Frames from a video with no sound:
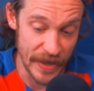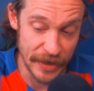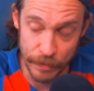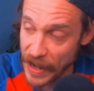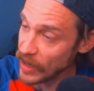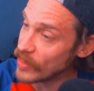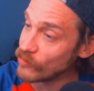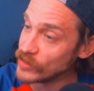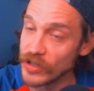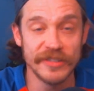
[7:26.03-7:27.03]
and depending on the
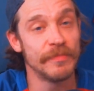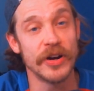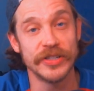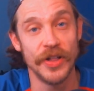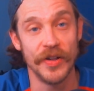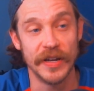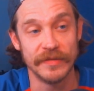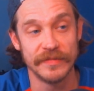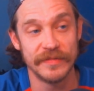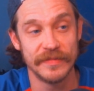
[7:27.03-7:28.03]
results of Barcelona,
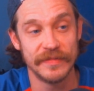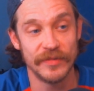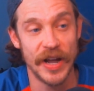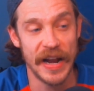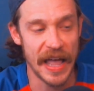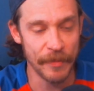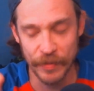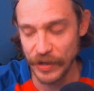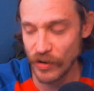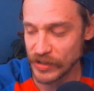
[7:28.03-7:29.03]
right, I am going
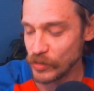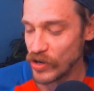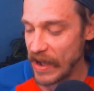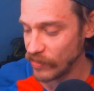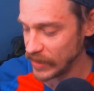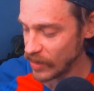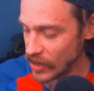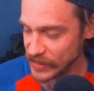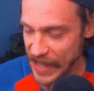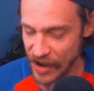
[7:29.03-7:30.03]
to be doing some traveling
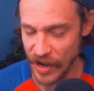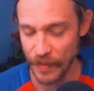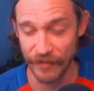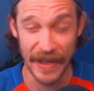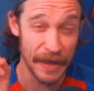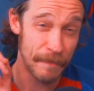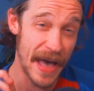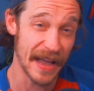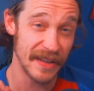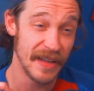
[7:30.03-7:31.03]
on Saturday, but if I get
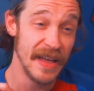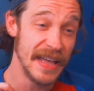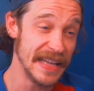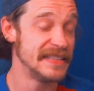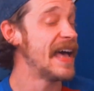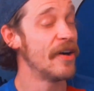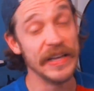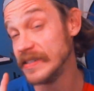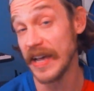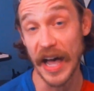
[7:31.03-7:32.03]
back in town
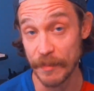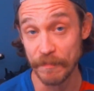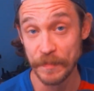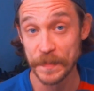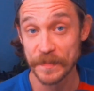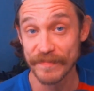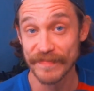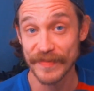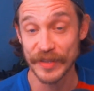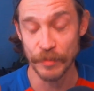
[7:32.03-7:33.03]
in time,
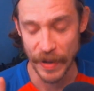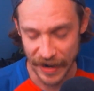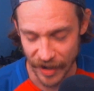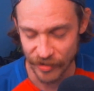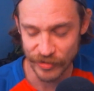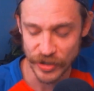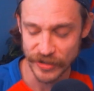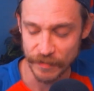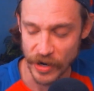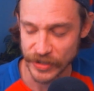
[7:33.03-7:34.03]
depending on the
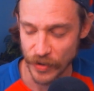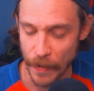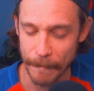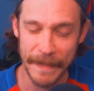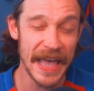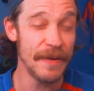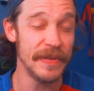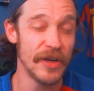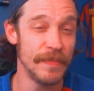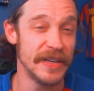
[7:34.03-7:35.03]
results of Barcelona,
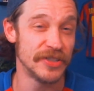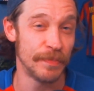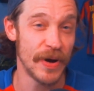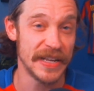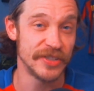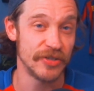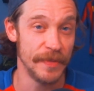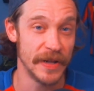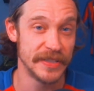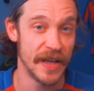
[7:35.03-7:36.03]
maybe there'll be a surprise
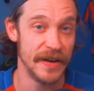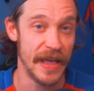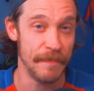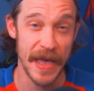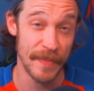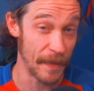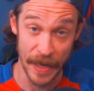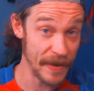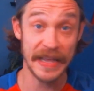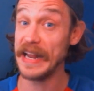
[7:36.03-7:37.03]
stream on Sunday. Maybe. I'm
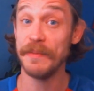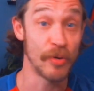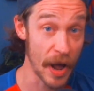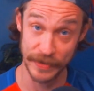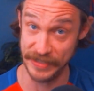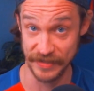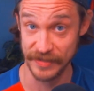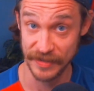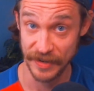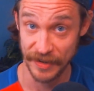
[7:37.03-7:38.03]
not making any
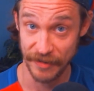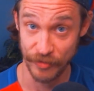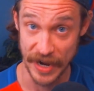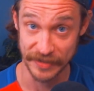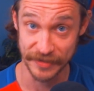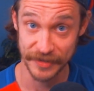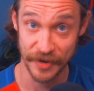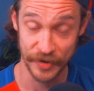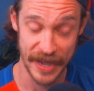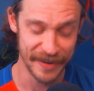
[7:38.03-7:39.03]
promises, friends,
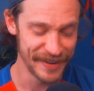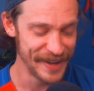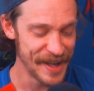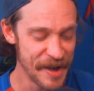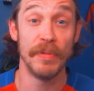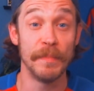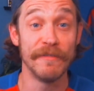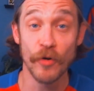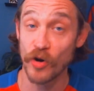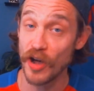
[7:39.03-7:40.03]
okay? But
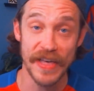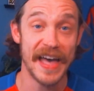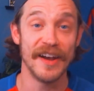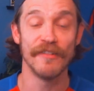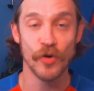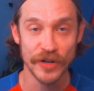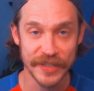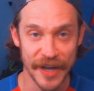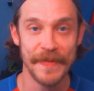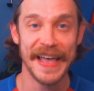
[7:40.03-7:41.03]
before all that, of course,
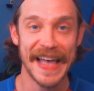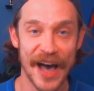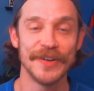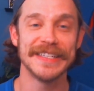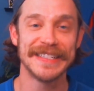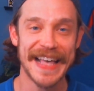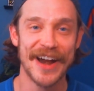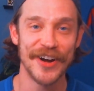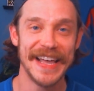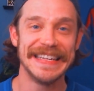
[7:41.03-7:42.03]
come hang out
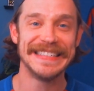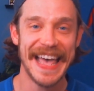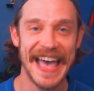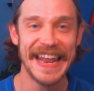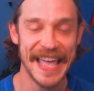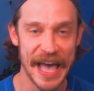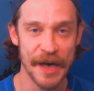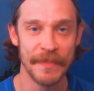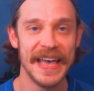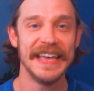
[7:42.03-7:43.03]
Saturday, 10
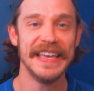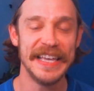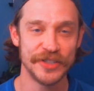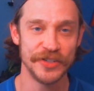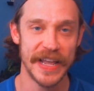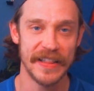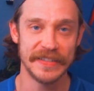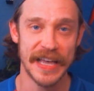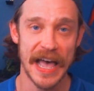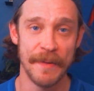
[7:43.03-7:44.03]
a.m. Eastern
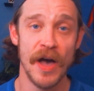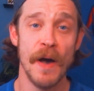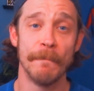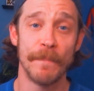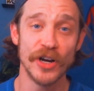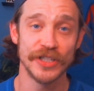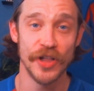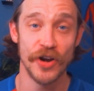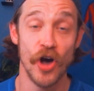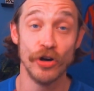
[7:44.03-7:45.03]
Daylight Time.
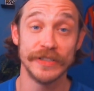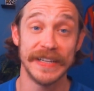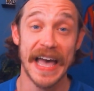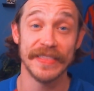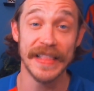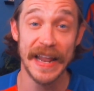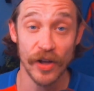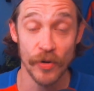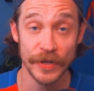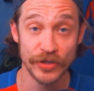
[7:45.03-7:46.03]
Barcelona hosting
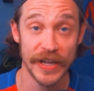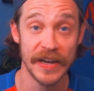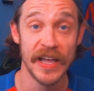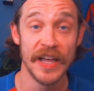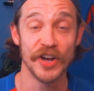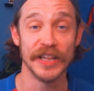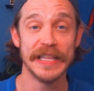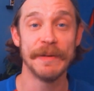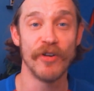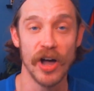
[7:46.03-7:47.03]
Atletico Madrid. Going to
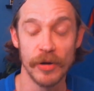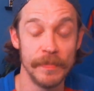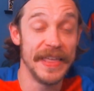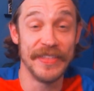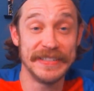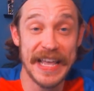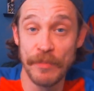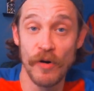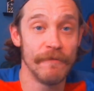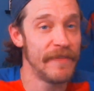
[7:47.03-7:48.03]
leapfrog them in the
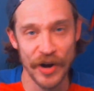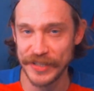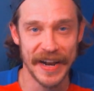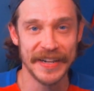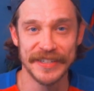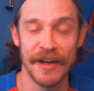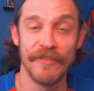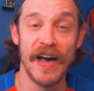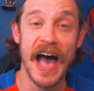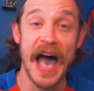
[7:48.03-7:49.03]
table. Very exciting
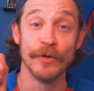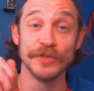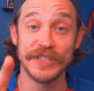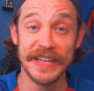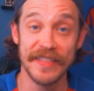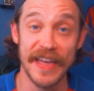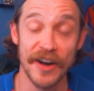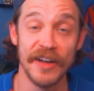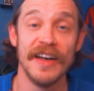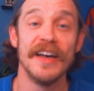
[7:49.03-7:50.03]
stuff. I will see you
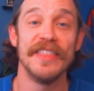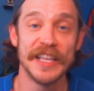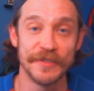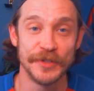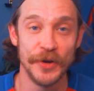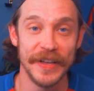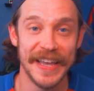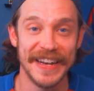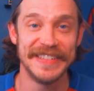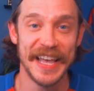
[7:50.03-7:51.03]
there. Thanks for tuning
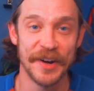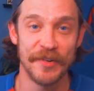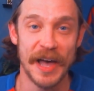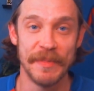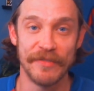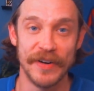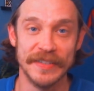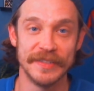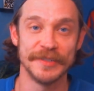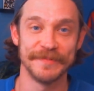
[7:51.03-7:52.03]
in and taking a ride, my
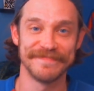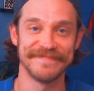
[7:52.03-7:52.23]
friends.